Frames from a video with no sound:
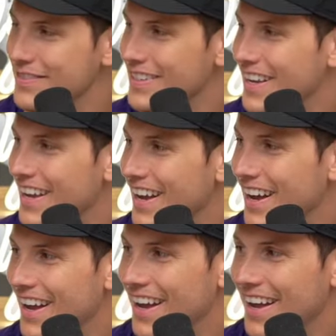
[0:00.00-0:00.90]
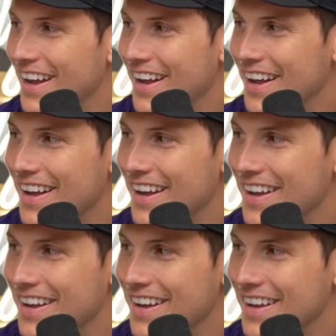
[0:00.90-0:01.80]

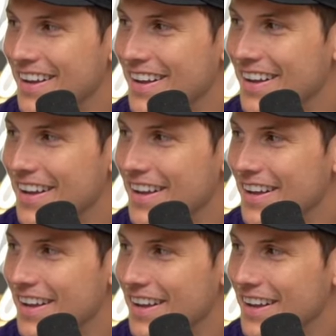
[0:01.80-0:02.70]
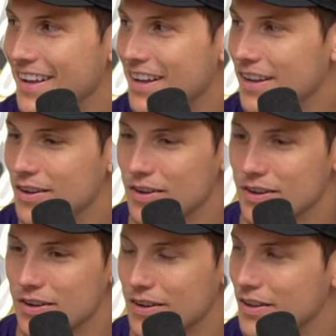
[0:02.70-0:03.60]

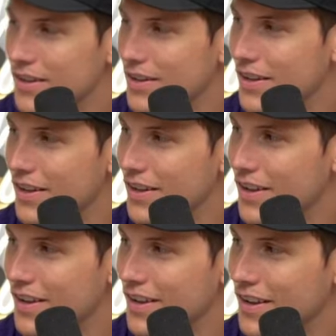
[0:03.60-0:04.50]
(silent)